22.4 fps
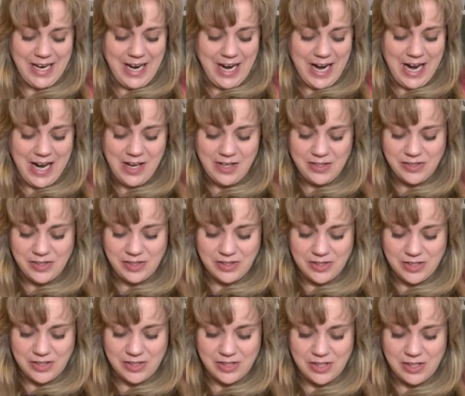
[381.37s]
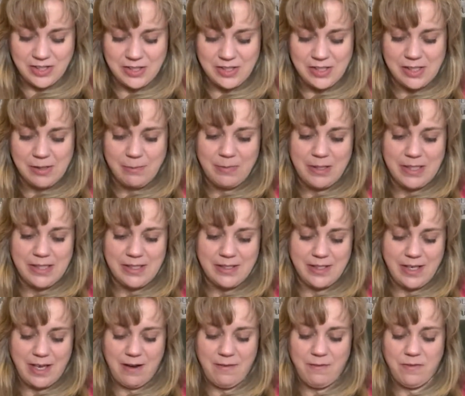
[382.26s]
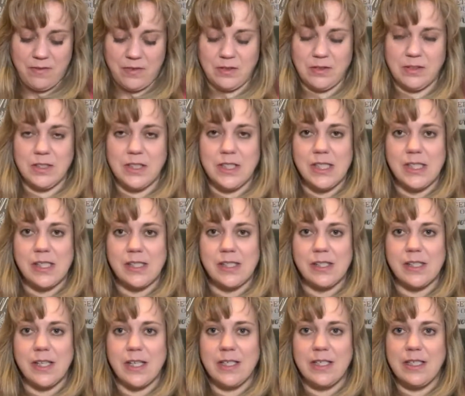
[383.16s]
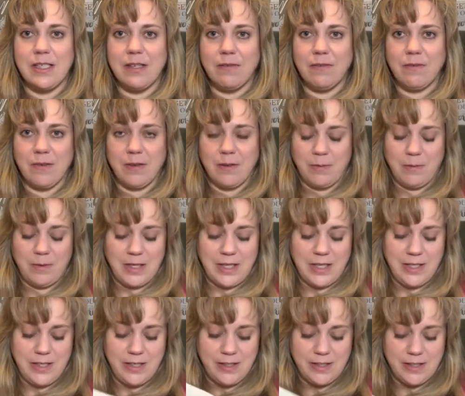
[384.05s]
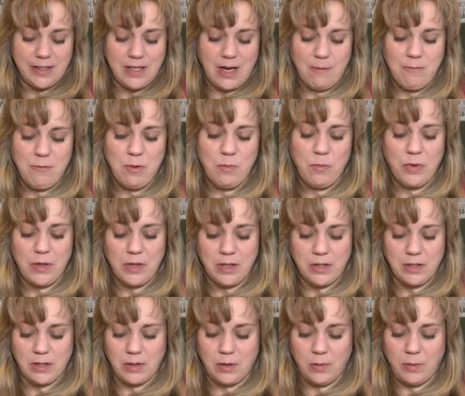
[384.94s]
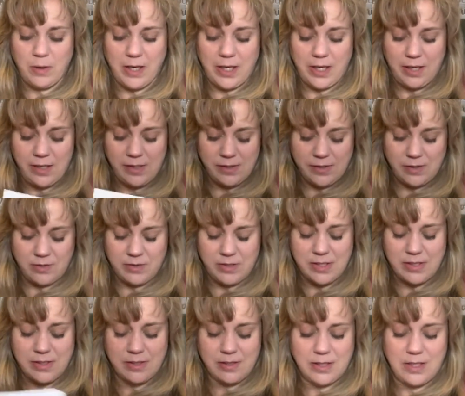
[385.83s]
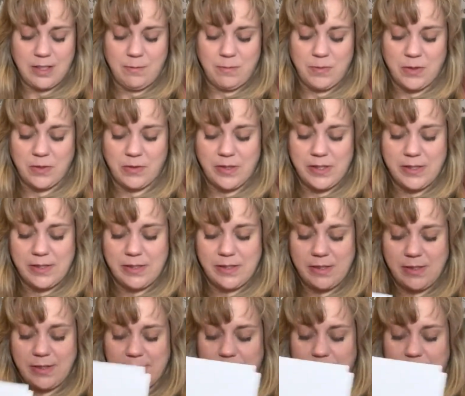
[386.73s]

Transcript: I also just heard somebody say, fold this a different way each time you put it away so it doesn't keep the creases.